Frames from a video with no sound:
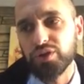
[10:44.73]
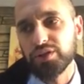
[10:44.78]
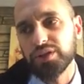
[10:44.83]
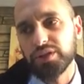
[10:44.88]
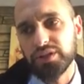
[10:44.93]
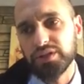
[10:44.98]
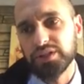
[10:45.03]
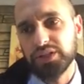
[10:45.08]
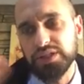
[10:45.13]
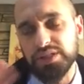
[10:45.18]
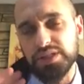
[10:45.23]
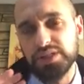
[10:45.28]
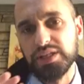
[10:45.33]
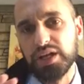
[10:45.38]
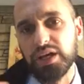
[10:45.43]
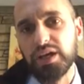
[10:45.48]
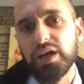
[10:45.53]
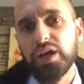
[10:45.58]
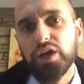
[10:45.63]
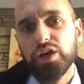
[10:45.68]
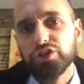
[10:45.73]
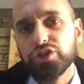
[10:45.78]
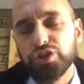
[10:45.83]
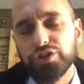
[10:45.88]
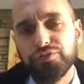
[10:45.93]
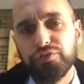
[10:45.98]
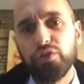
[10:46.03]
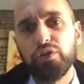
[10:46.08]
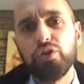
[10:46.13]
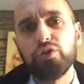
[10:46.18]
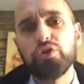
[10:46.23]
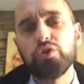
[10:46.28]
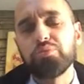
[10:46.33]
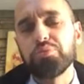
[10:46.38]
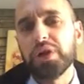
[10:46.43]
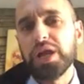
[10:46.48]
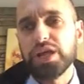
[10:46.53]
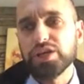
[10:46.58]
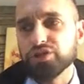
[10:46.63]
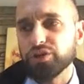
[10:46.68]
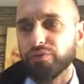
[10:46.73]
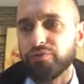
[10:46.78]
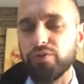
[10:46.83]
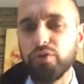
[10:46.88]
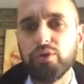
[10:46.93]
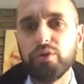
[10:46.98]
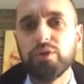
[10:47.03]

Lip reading: This is just follow your pleasure.